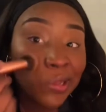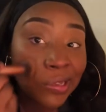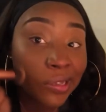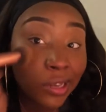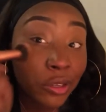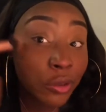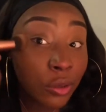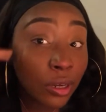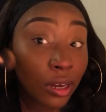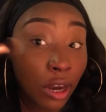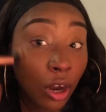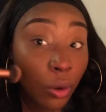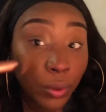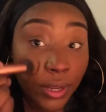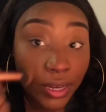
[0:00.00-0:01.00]
Now you can
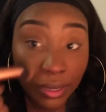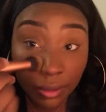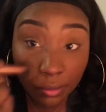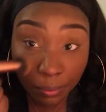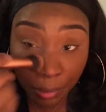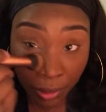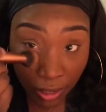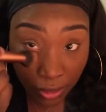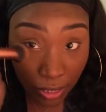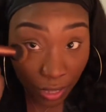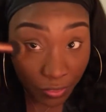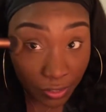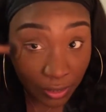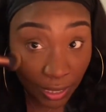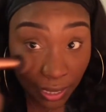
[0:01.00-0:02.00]
go in and put
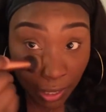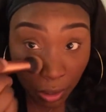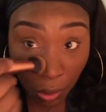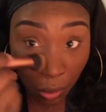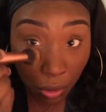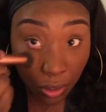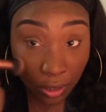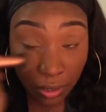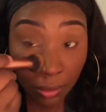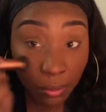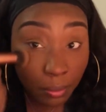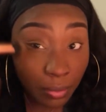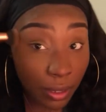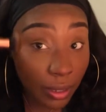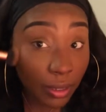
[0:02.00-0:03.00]
another layer on,
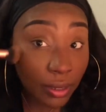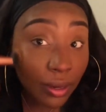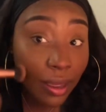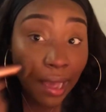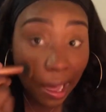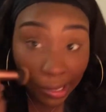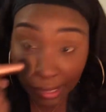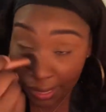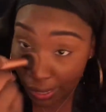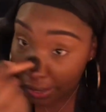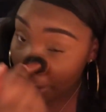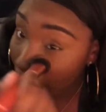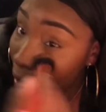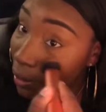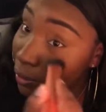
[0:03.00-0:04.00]
but I
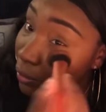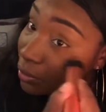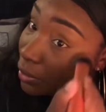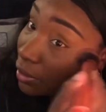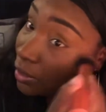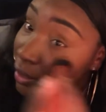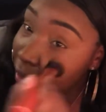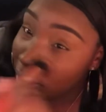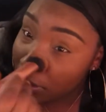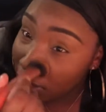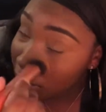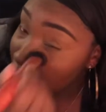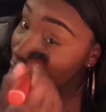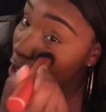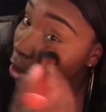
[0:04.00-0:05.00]
like how
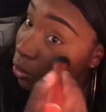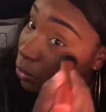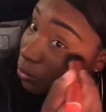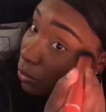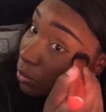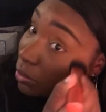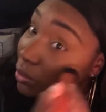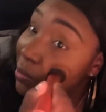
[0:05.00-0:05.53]
this coat